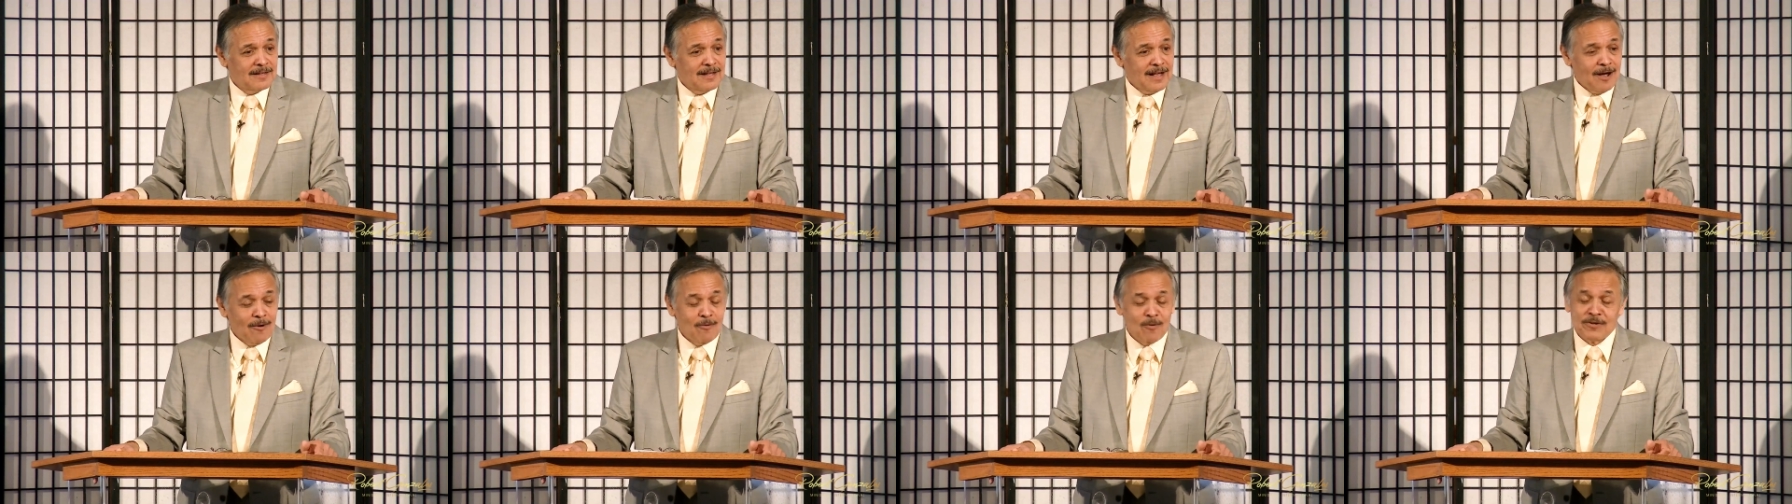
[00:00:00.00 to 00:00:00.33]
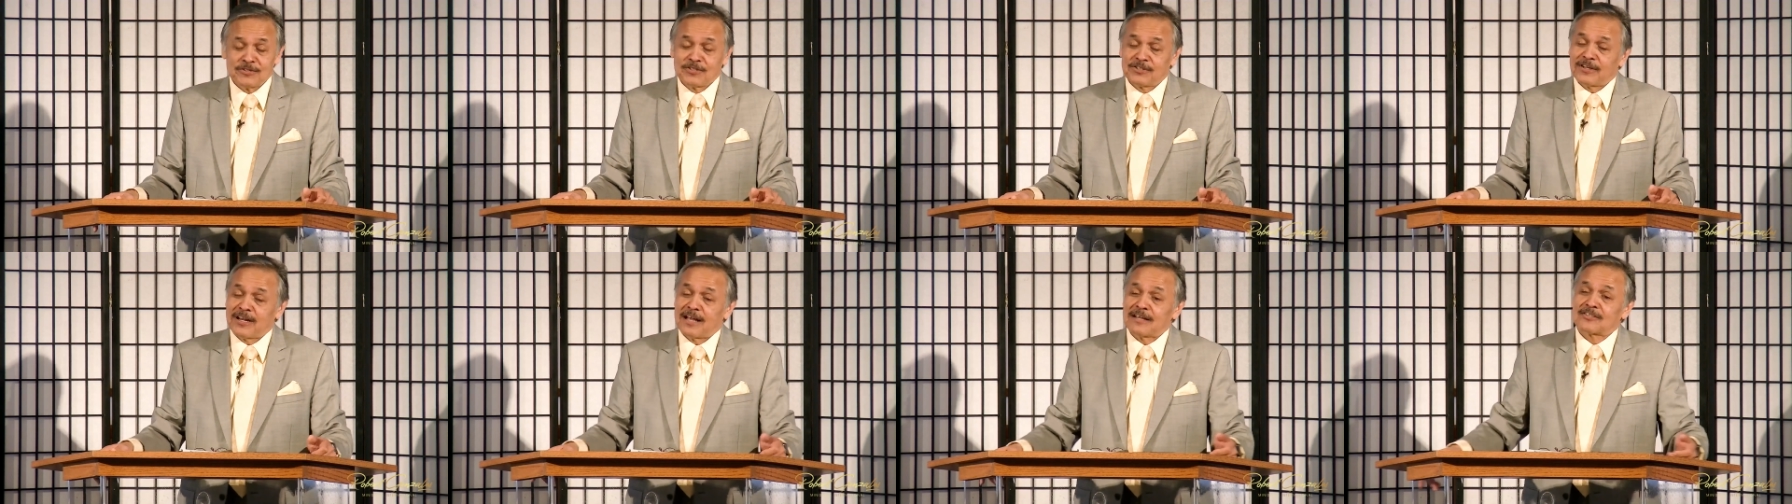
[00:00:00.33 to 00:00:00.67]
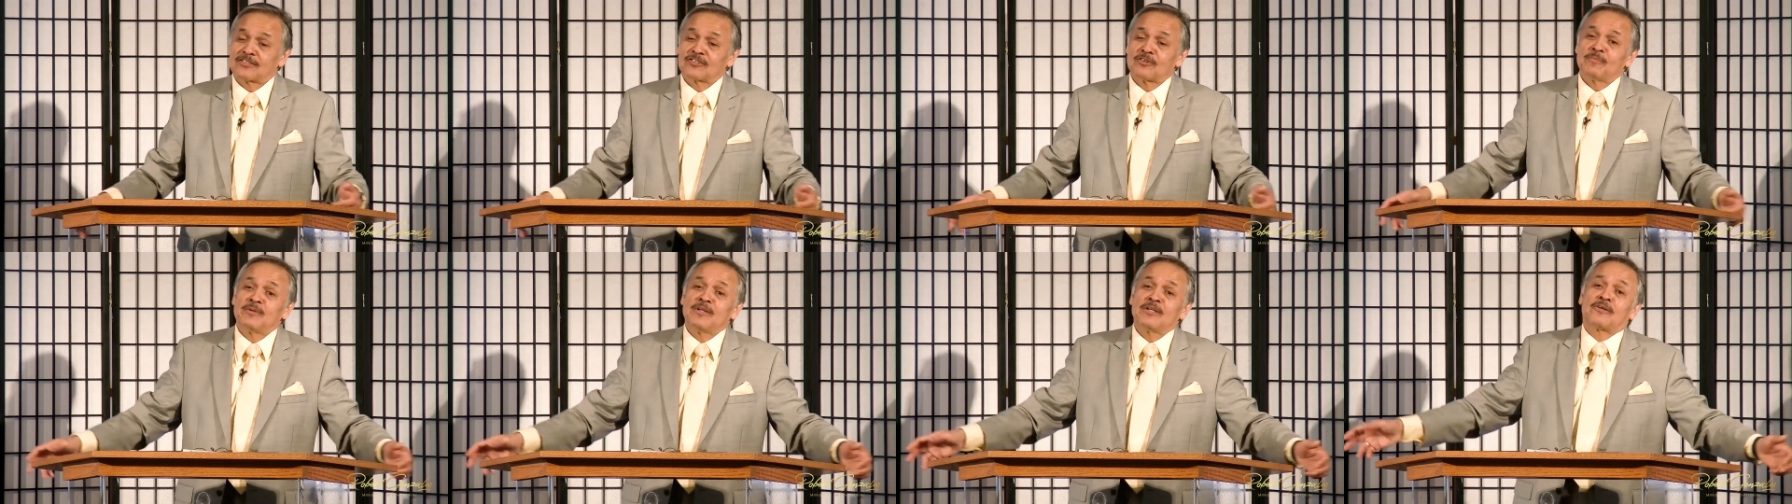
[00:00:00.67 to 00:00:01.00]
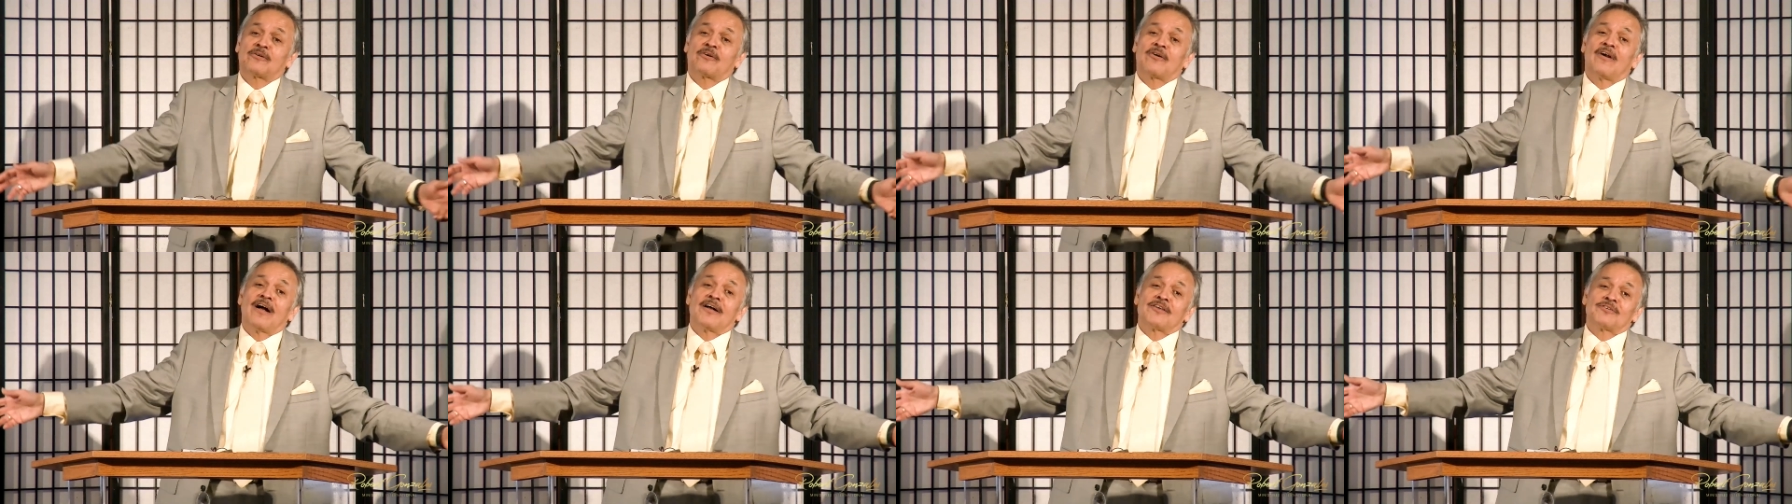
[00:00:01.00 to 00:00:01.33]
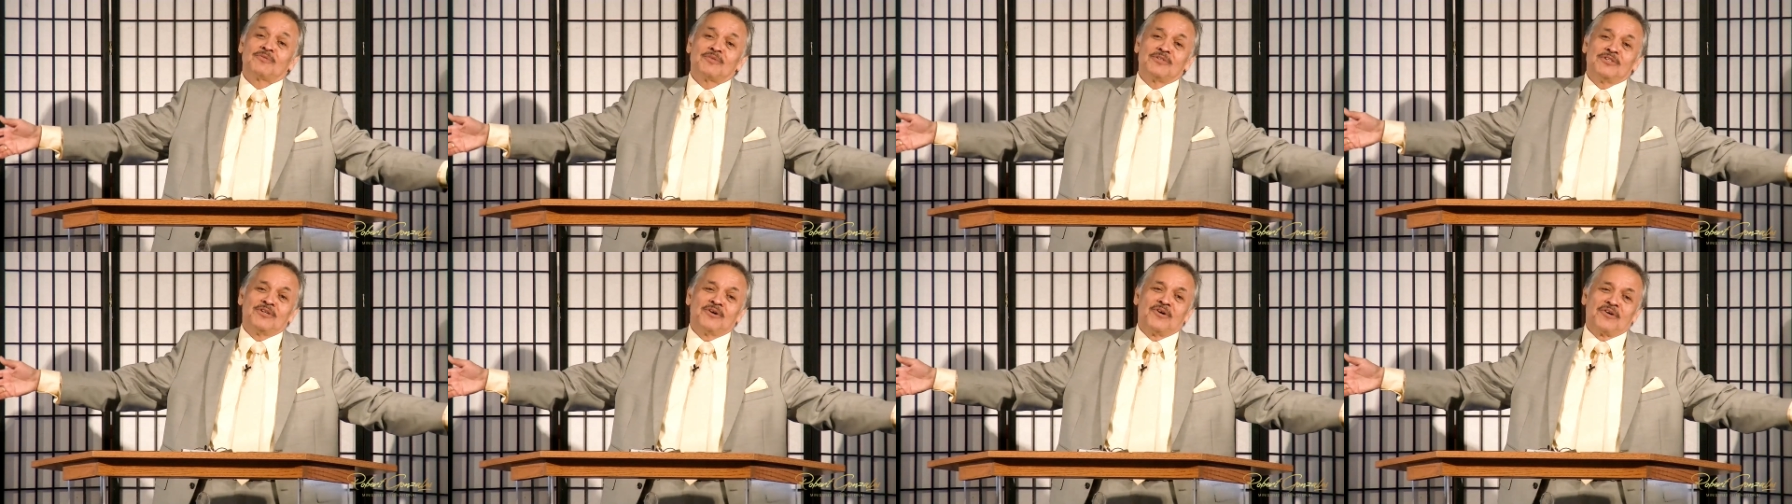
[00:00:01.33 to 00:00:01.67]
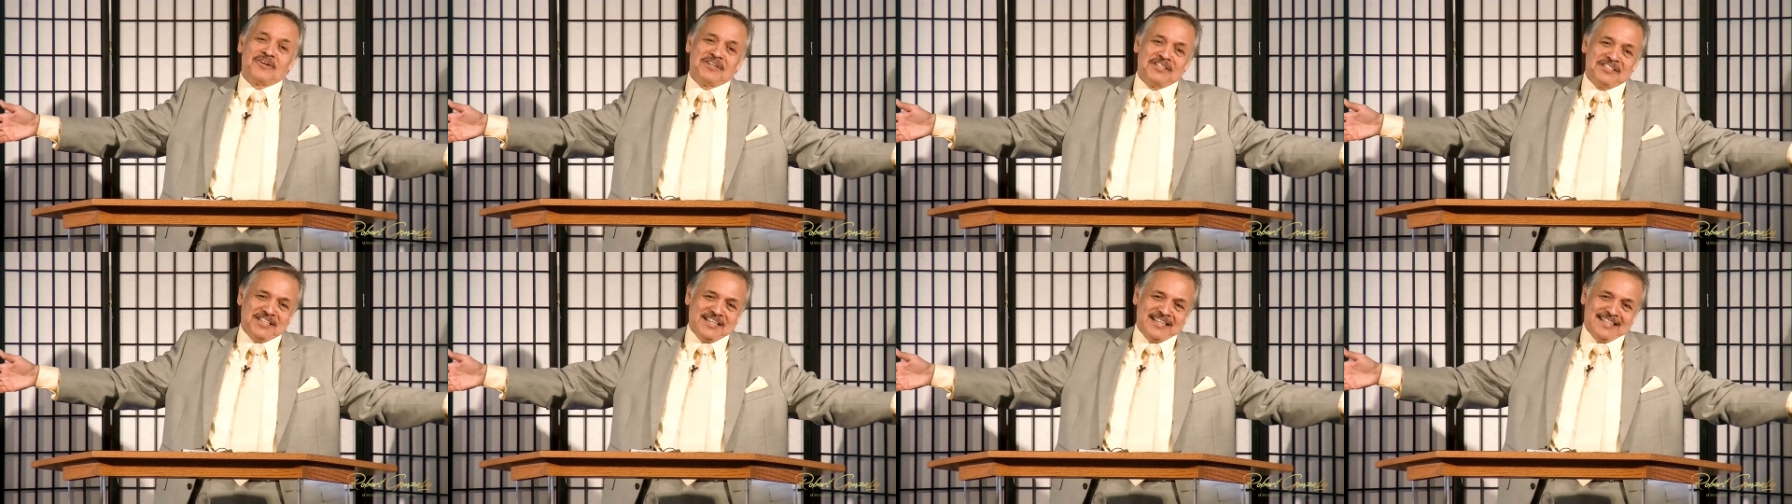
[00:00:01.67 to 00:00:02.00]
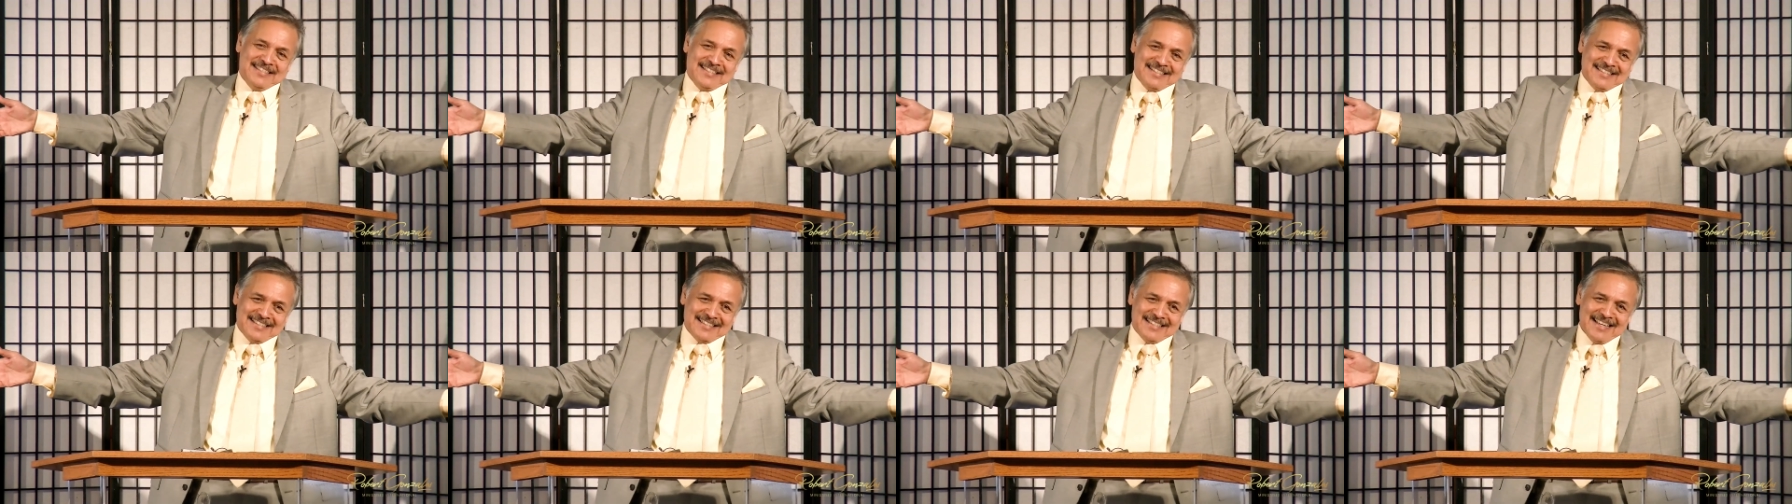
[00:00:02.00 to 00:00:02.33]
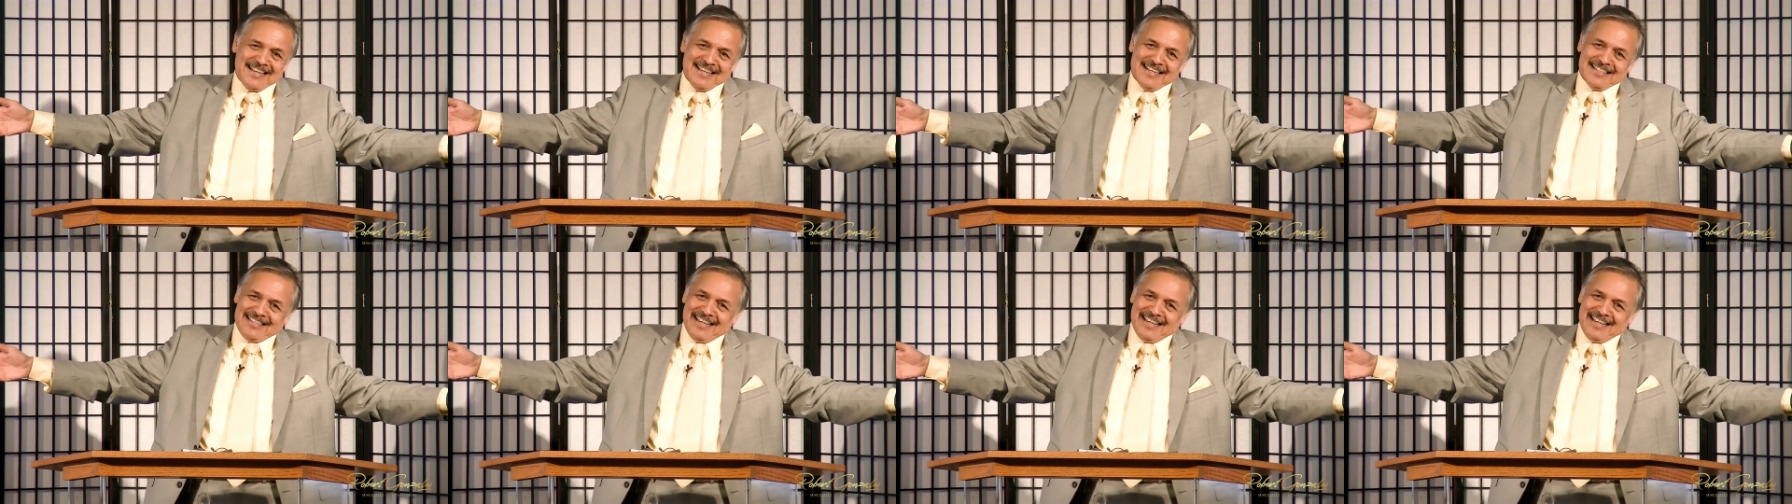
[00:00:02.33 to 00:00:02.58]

I want you to have so many crowns when you go to Jesus.